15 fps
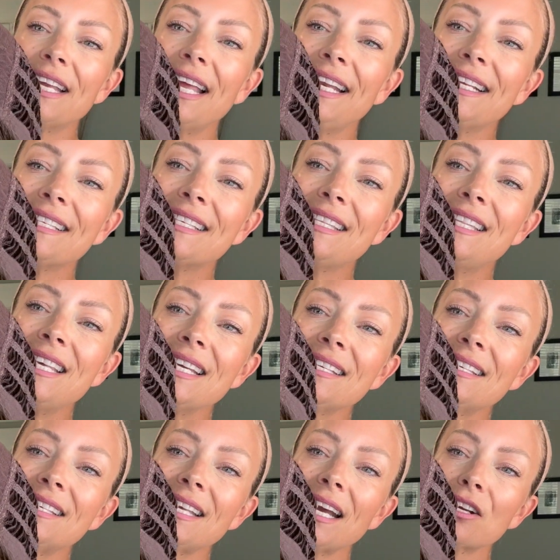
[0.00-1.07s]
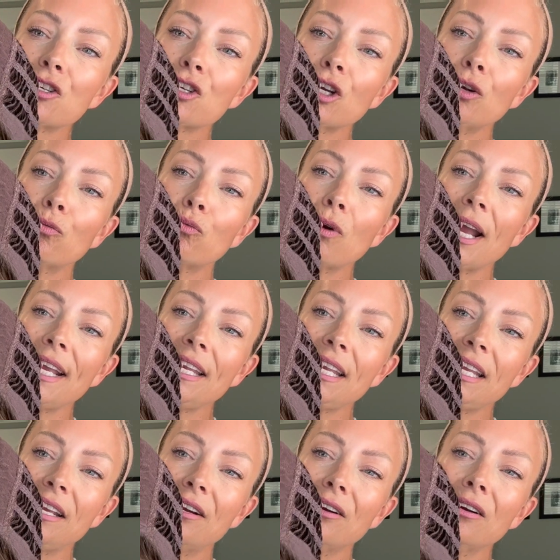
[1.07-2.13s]
And it's this section right
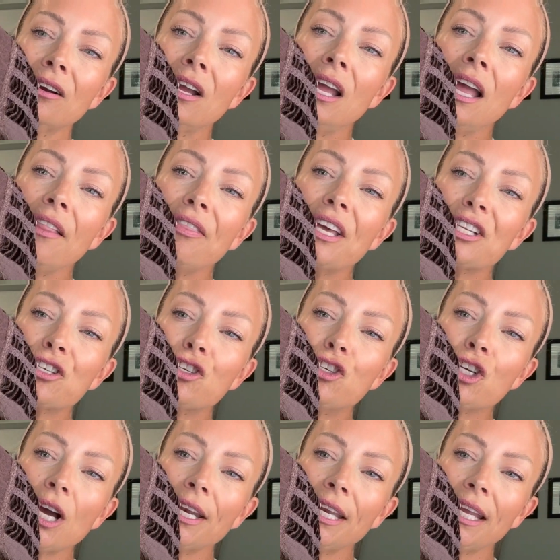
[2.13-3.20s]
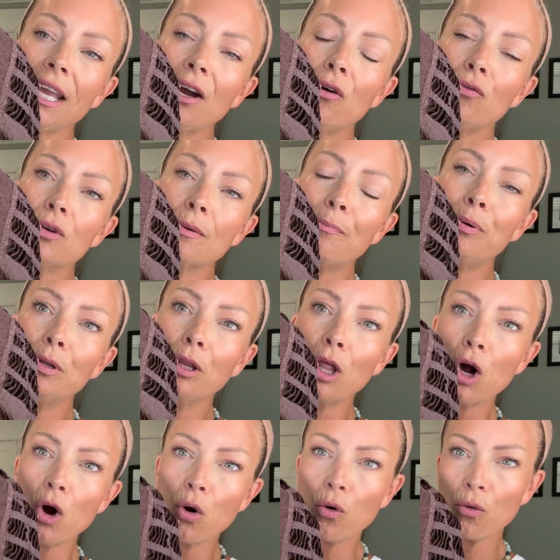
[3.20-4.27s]
here that's jutting out
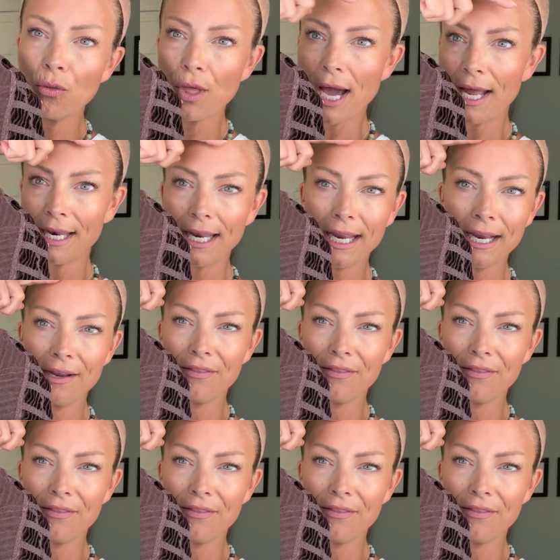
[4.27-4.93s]
below that, hair,